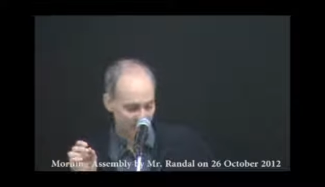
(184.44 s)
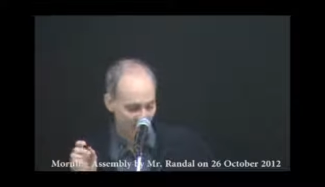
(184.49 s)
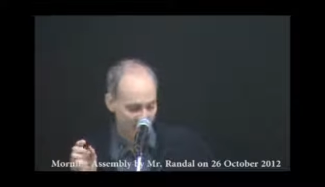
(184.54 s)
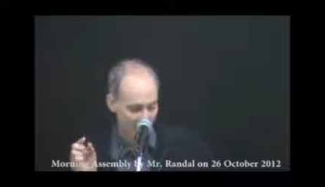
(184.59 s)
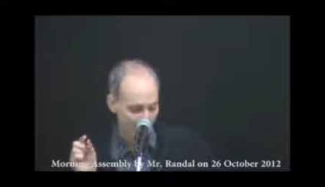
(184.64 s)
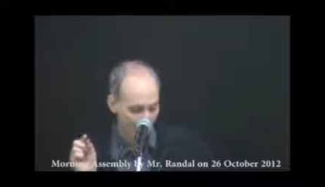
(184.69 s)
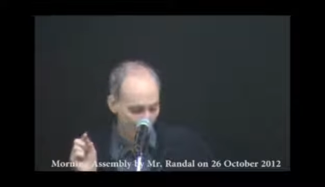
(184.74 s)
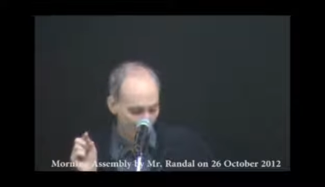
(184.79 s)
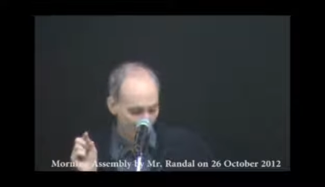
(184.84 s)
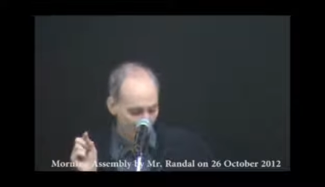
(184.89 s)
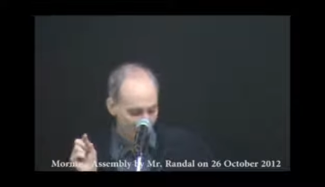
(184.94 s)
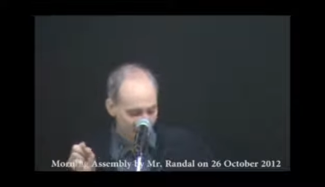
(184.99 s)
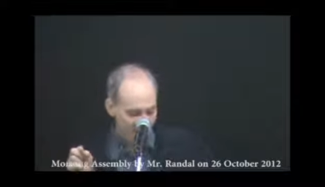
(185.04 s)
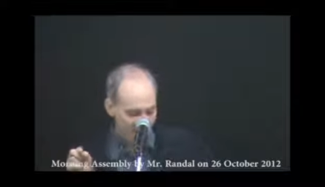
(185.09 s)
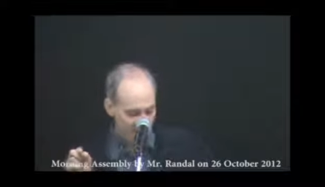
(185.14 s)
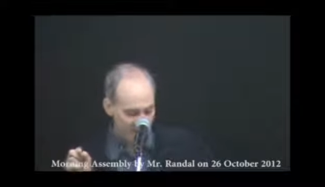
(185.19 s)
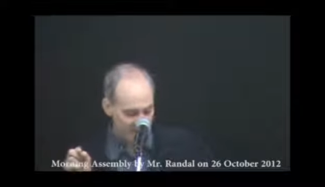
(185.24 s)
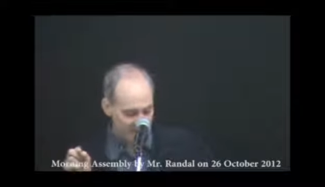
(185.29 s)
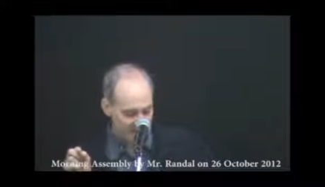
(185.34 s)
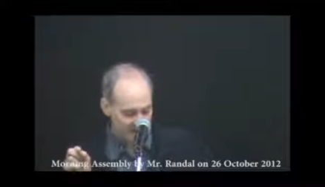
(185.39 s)
was a
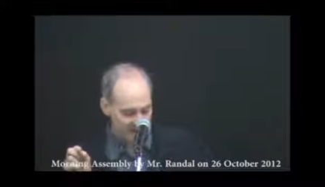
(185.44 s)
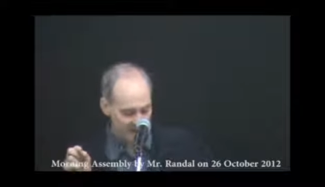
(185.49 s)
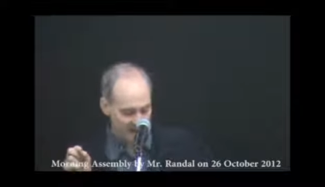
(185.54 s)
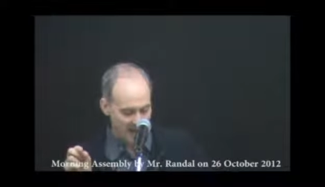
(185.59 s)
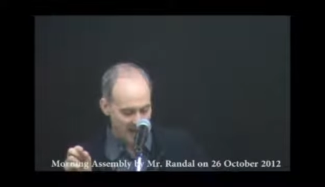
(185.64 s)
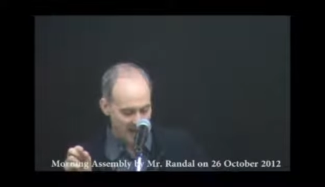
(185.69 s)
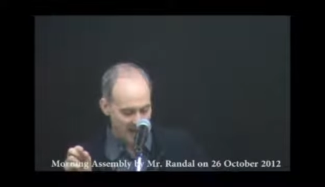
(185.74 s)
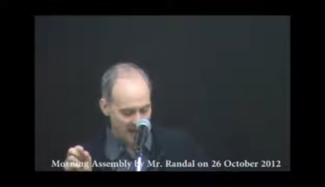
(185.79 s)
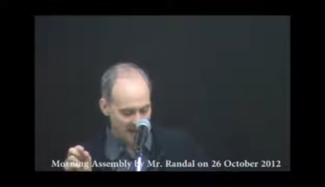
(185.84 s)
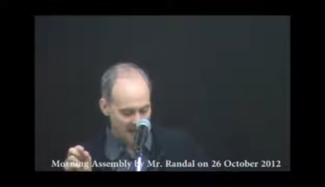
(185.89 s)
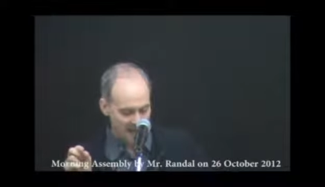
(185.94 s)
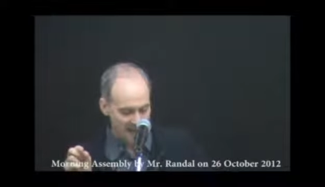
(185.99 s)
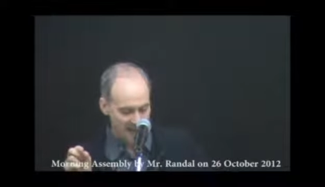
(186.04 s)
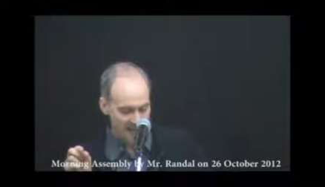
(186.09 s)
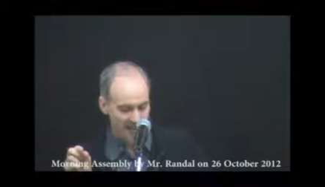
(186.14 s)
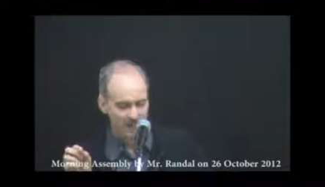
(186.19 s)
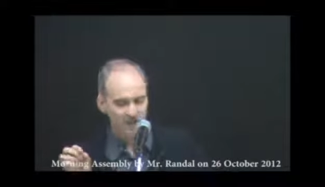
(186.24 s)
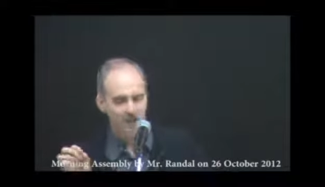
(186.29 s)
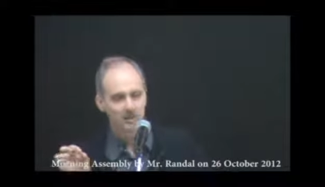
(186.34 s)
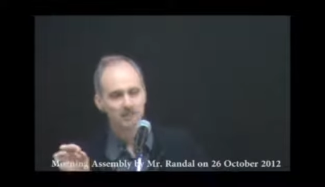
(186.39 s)
righteous
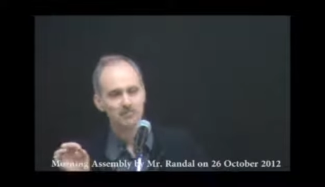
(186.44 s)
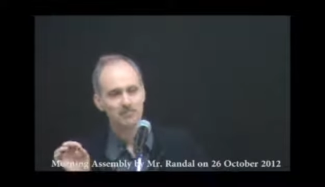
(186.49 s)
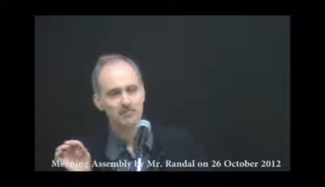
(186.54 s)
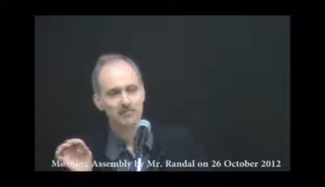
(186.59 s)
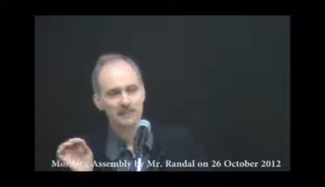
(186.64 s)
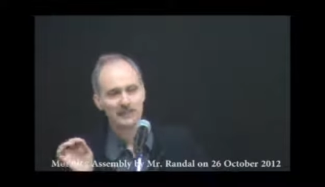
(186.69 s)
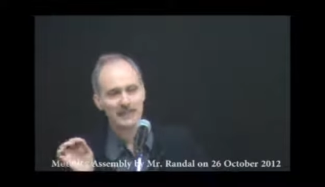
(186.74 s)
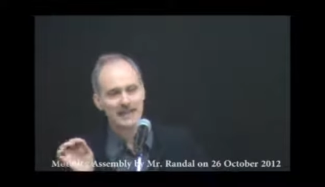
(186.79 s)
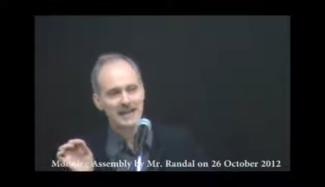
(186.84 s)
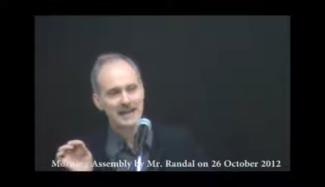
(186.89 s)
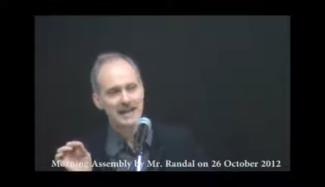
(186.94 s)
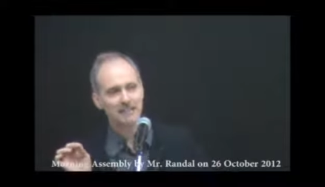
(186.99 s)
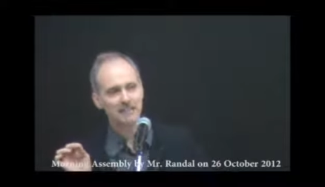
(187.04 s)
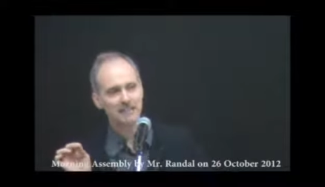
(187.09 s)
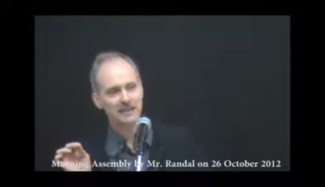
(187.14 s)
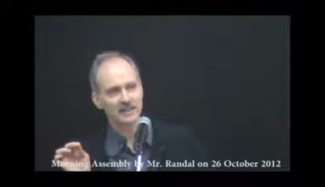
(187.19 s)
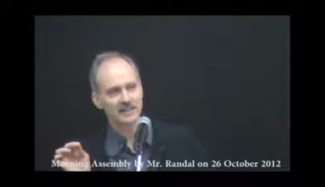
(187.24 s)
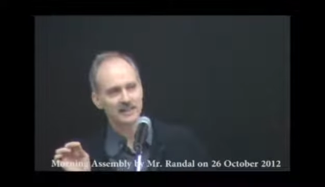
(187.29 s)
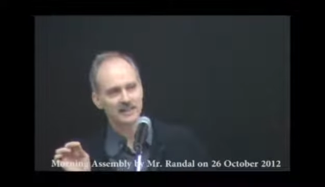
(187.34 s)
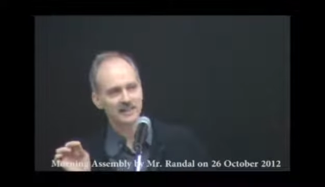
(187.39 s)
man,
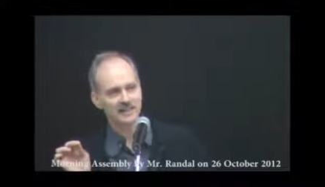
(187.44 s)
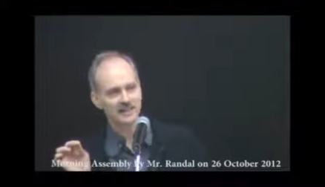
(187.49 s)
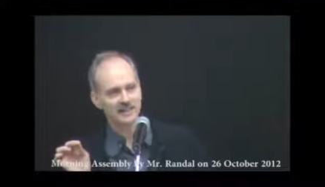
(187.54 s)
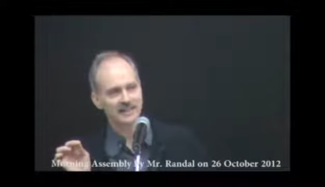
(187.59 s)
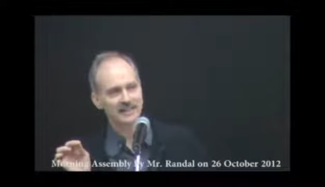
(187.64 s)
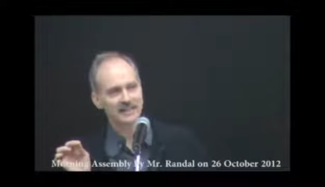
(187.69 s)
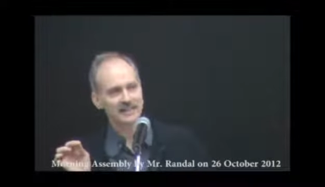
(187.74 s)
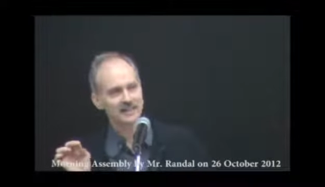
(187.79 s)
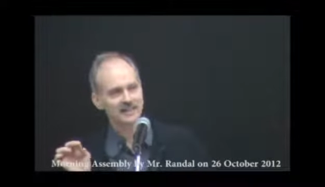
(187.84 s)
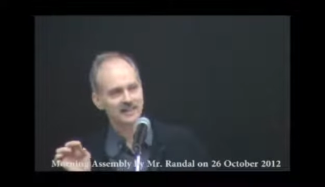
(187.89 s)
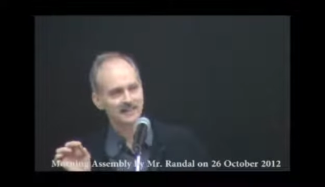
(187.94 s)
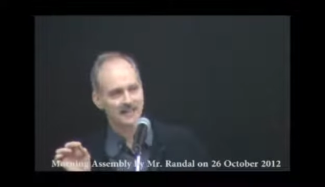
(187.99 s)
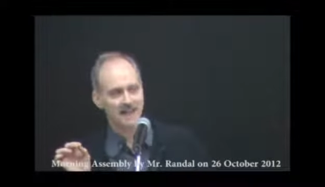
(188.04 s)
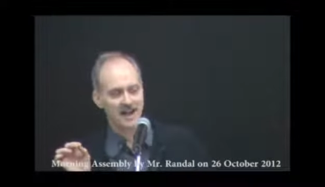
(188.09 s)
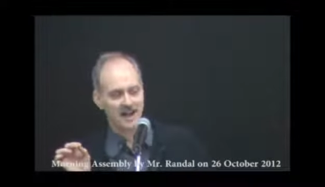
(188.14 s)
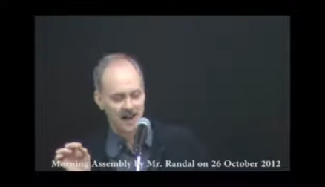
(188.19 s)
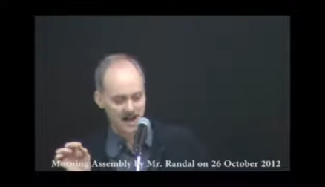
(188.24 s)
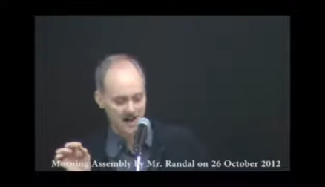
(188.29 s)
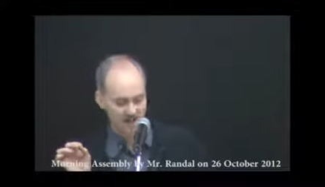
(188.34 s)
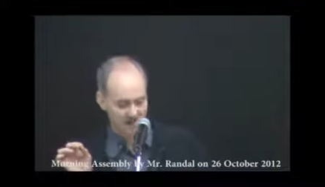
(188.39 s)
blameless in his
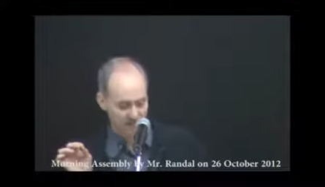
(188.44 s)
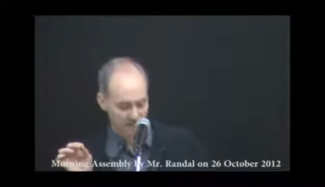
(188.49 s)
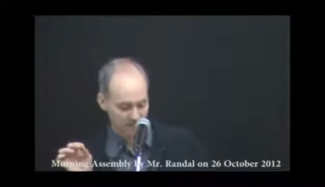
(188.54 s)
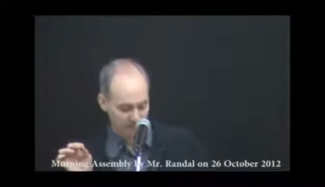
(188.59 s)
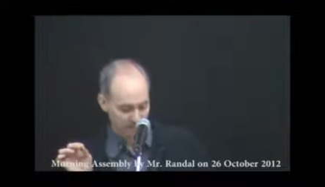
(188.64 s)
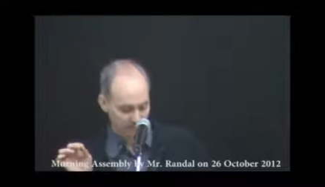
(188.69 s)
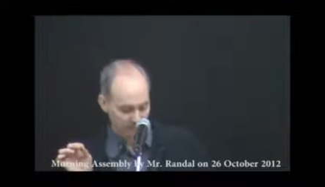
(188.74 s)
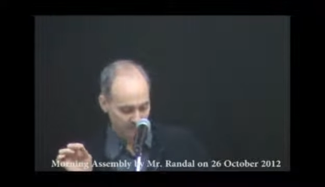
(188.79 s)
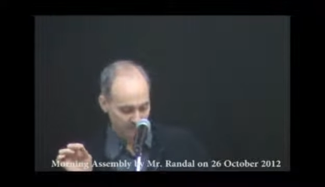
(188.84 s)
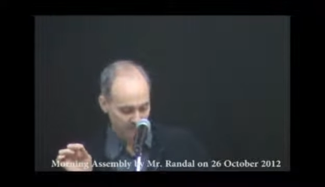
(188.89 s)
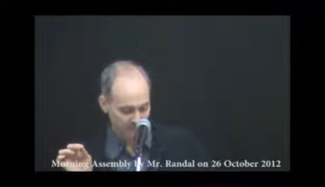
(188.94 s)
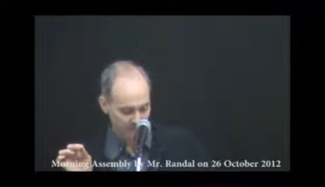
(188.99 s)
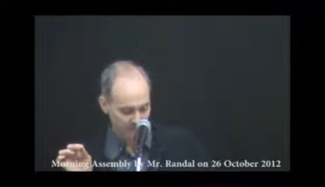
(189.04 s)
time,